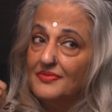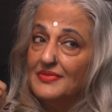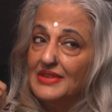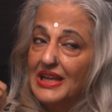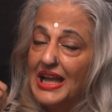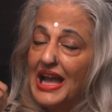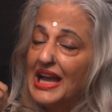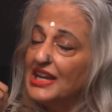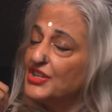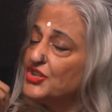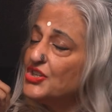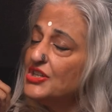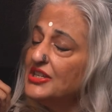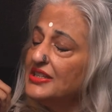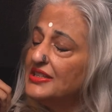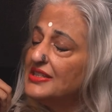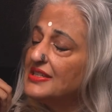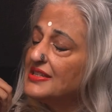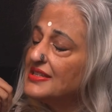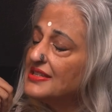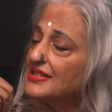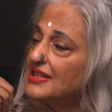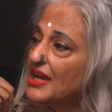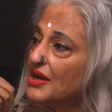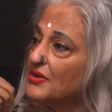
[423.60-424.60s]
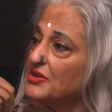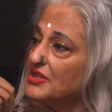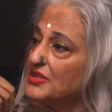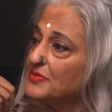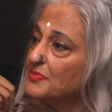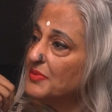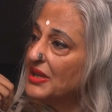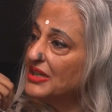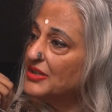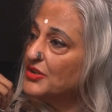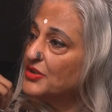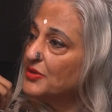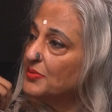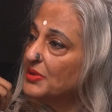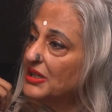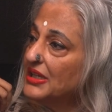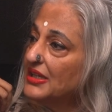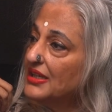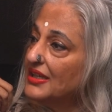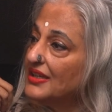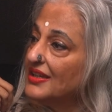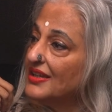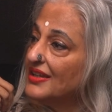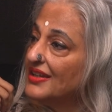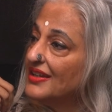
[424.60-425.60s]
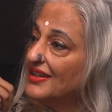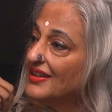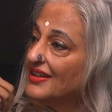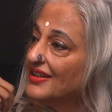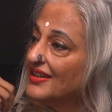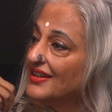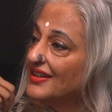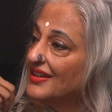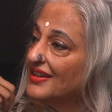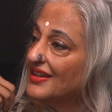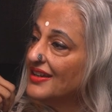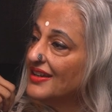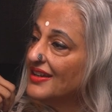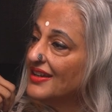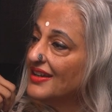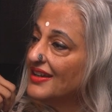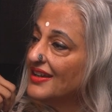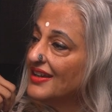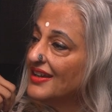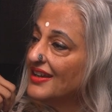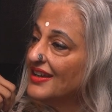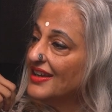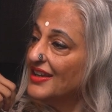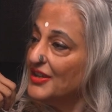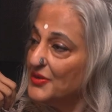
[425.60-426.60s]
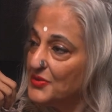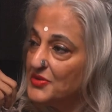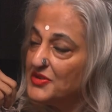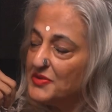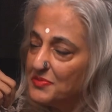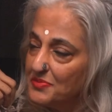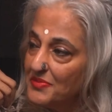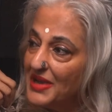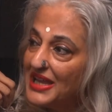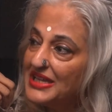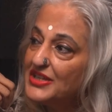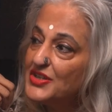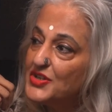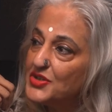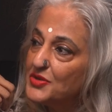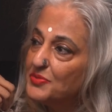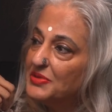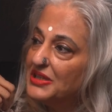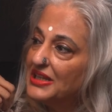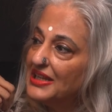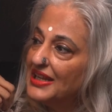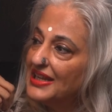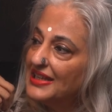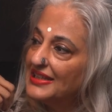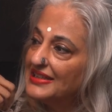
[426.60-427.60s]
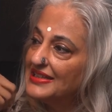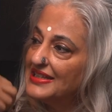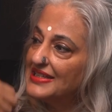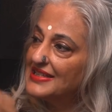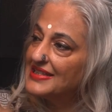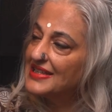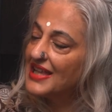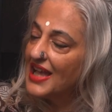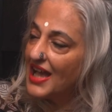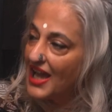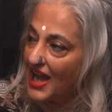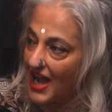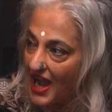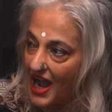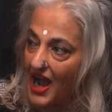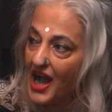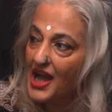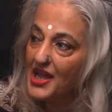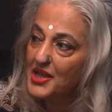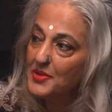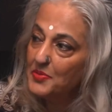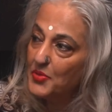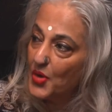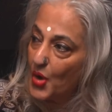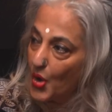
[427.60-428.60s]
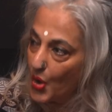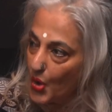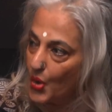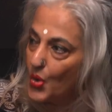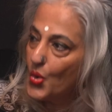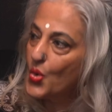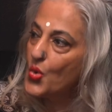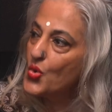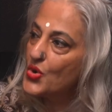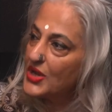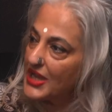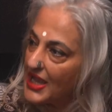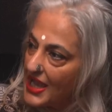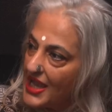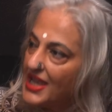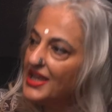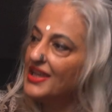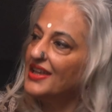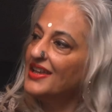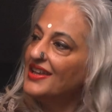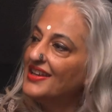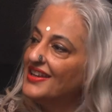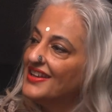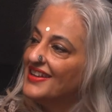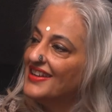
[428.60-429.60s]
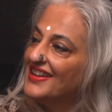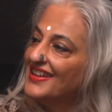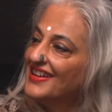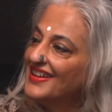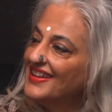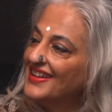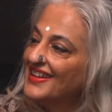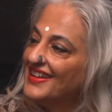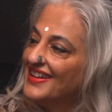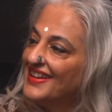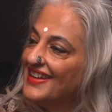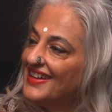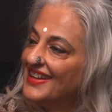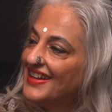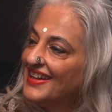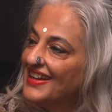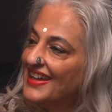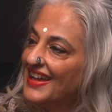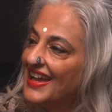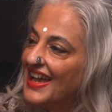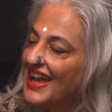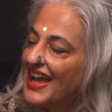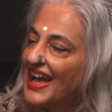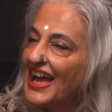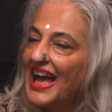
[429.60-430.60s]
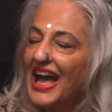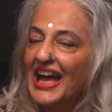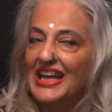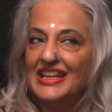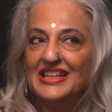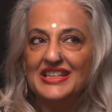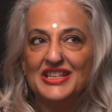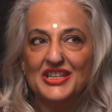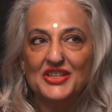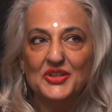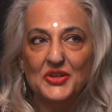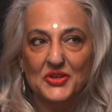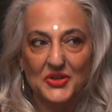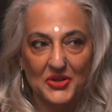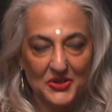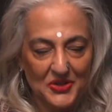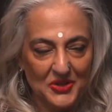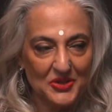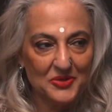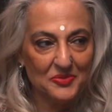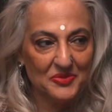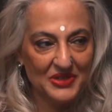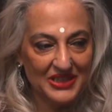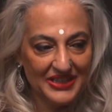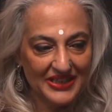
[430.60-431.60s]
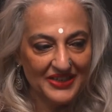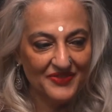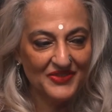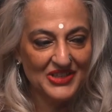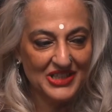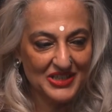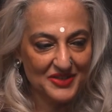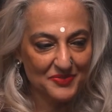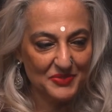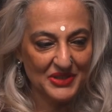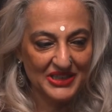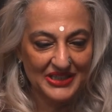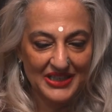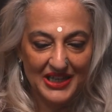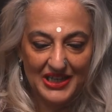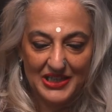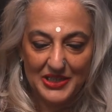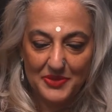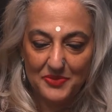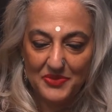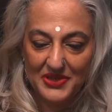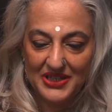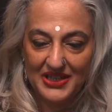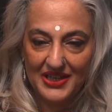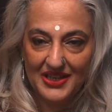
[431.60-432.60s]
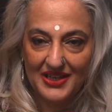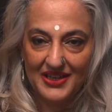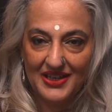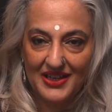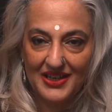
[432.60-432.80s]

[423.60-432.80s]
actually, this is how it's meant to be. It was meant to be like this. I'm okay. And you're not going to believe this, Mithali, but,